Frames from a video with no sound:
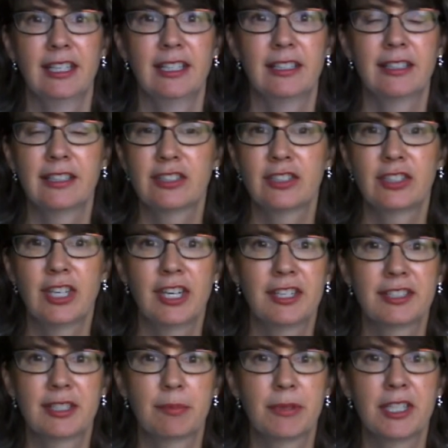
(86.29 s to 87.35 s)
Let's take
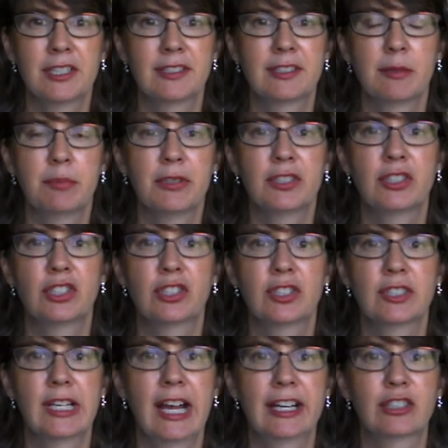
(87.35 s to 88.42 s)
something as simple as your
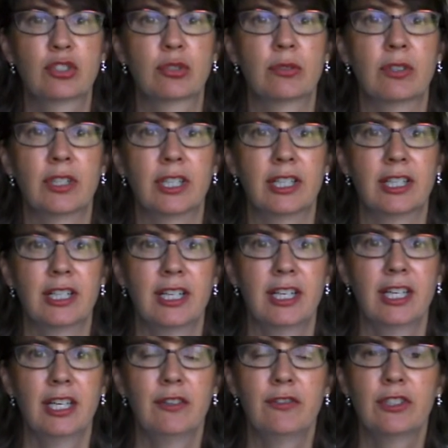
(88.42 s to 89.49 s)
sock drawer.
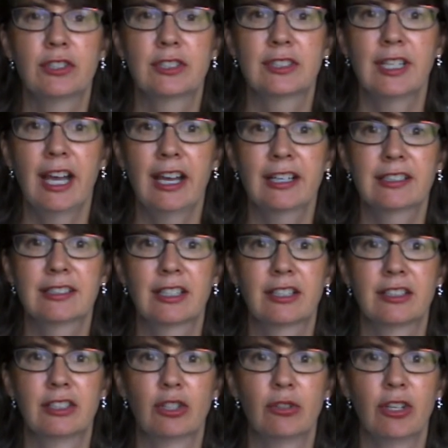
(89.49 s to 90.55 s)
If your socks are
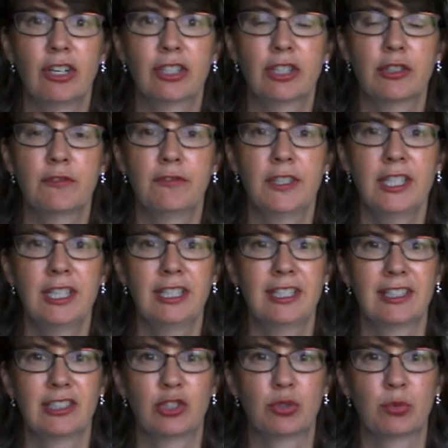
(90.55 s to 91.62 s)
no longer fitting
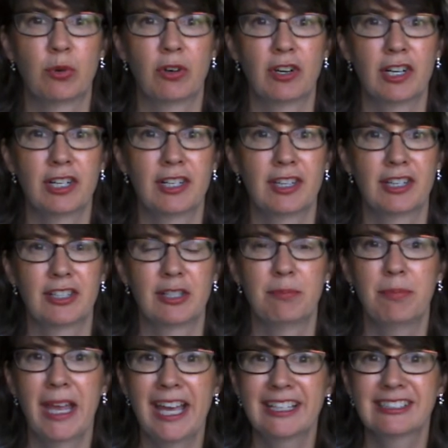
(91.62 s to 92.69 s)
in the drawer, they're in
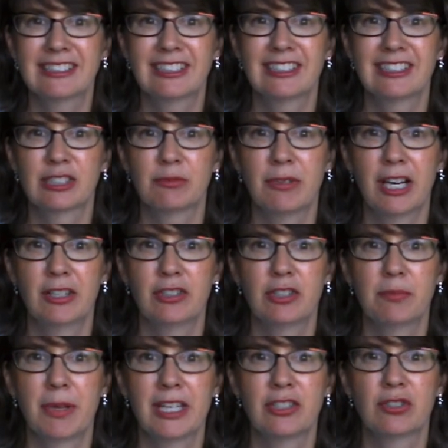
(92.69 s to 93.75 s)
baskets around your
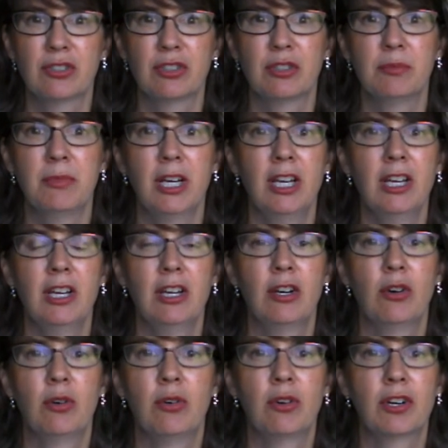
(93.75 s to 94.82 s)
bedroom,
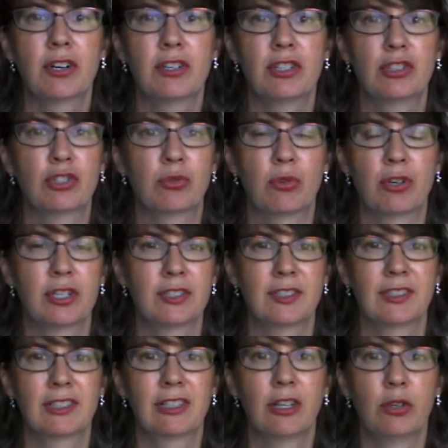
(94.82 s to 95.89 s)
or your drawer
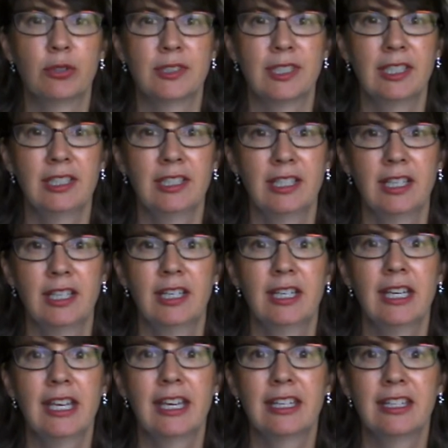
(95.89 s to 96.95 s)
isn't closing,
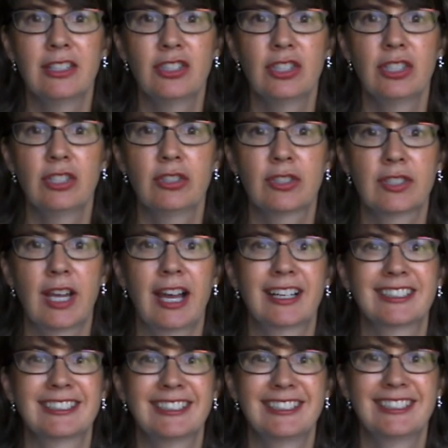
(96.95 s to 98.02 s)
edit your
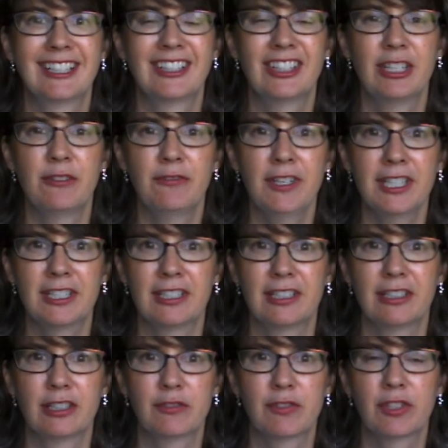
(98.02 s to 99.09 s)
socks until they fit.
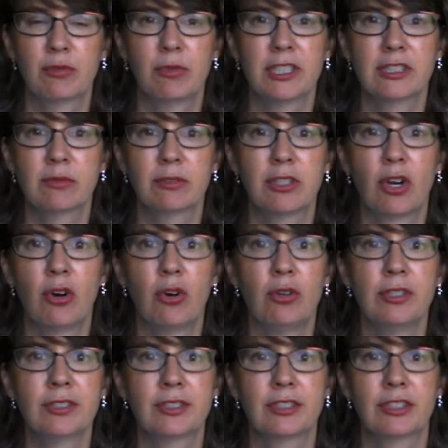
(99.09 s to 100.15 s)
Look for the ones with
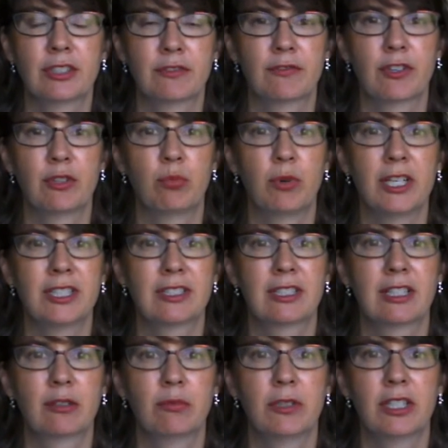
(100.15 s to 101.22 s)
holes, look for the ones that
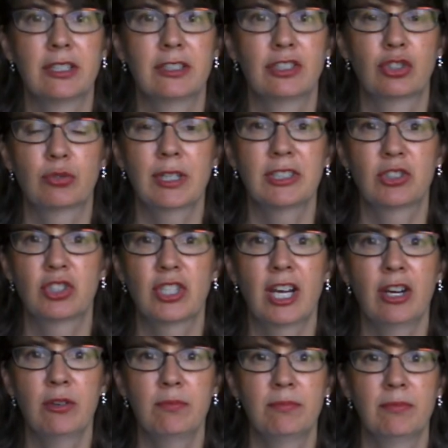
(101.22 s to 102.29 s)
are really stretched
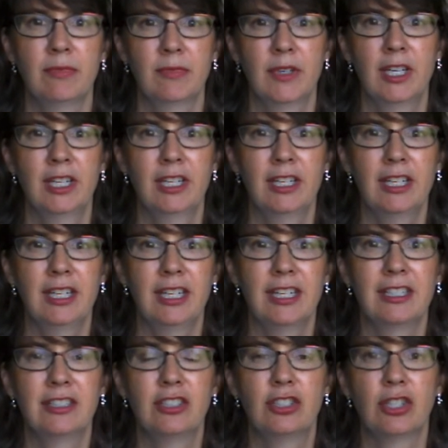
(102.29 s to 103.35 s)
out,
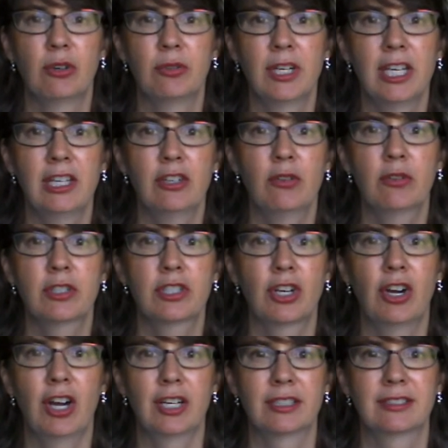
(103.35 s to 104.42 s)
and donate or
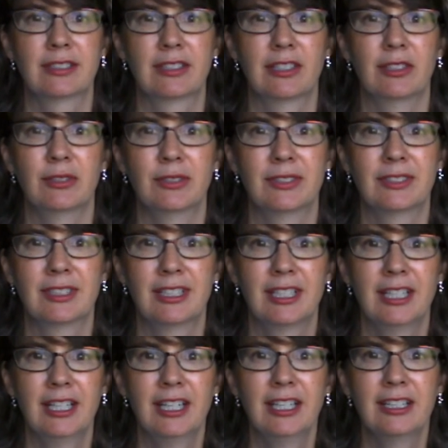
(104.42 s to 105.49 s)
toss those.
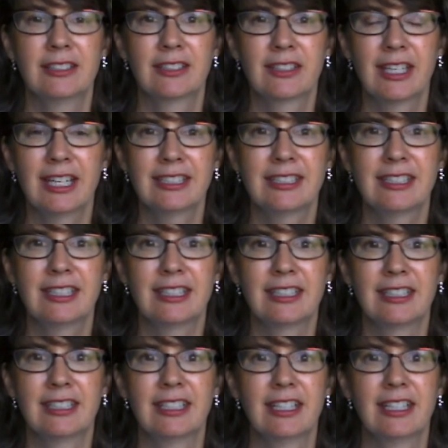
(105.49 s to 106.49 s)
So that's it.